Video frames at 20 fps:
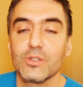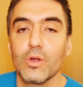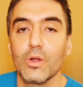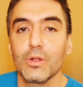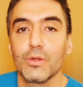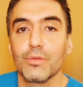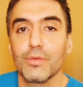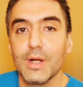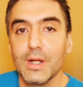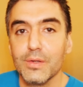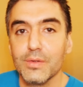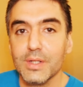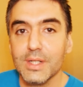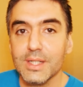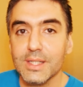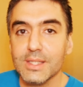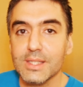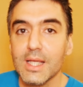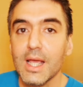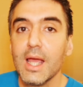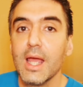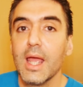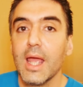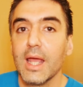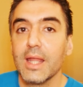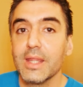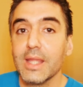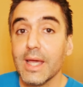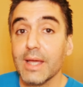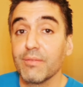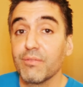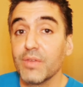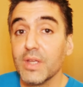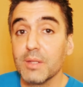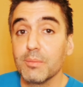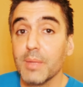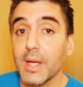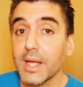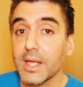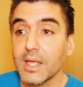all around us, and that
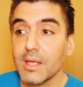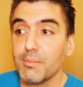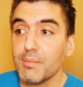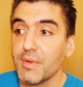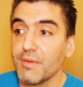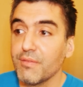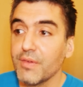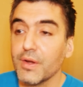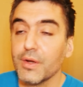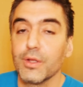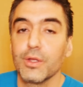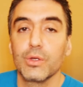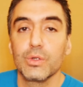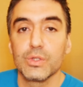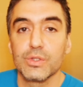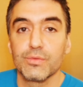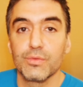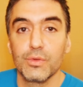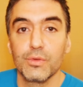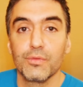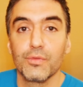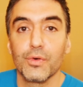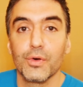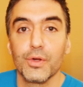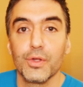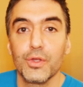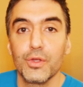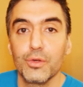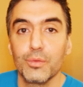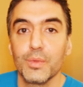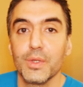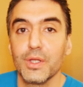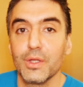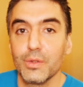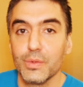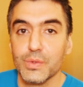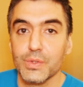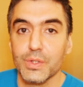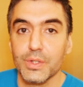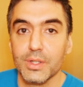feedback can be very useful for a human
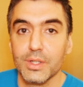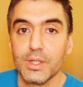user.